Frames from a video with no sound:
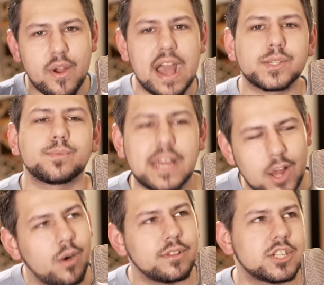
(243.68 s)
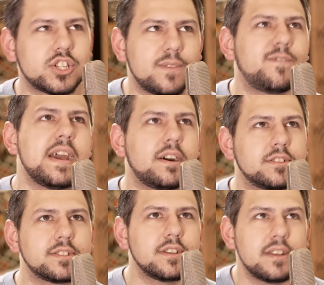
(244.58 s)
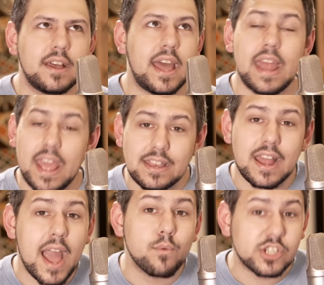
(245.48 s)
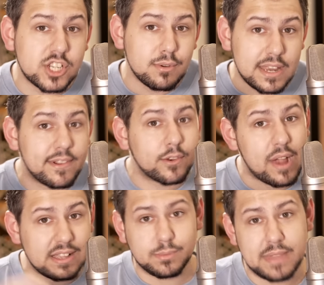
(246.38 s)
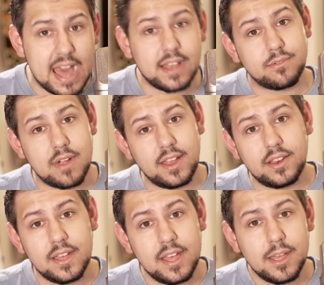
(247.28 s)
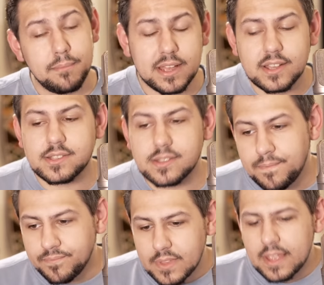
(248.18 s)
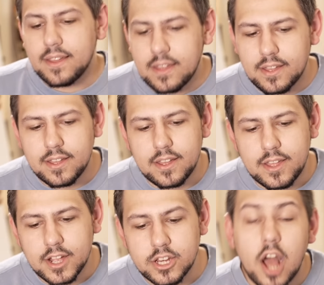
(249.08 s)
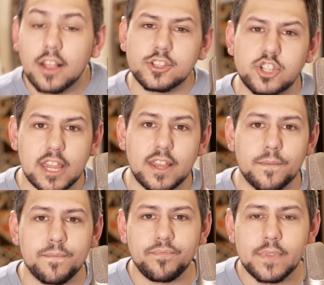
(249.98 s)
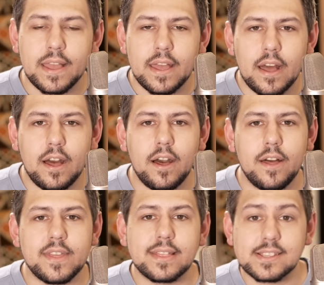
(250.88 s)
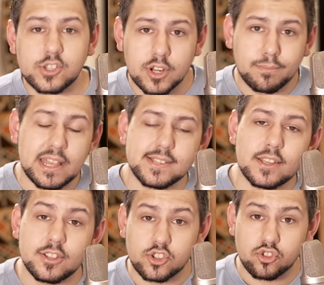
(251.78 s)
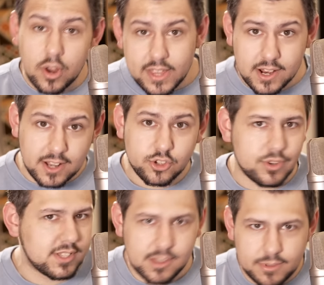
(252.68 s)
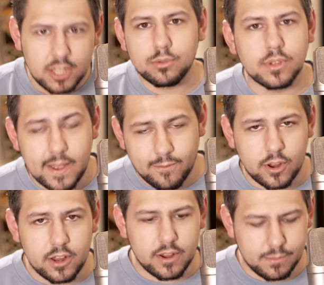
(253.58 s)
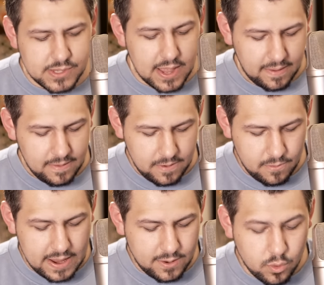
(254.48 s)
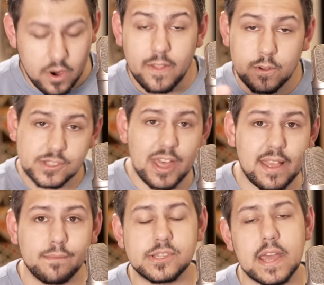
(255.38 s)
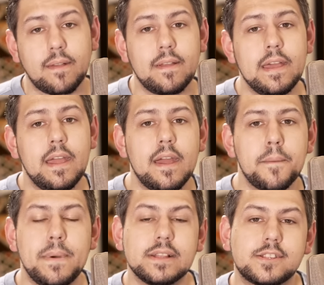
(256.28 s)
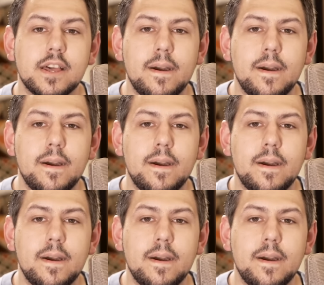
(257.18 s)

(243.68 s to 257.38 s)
grasp that, oh, this shit failed. And I wish he would even grasp that, right? Because... acknowledging that this took place and destroyed the country is something you will never hear him say, right? Or others like him say. But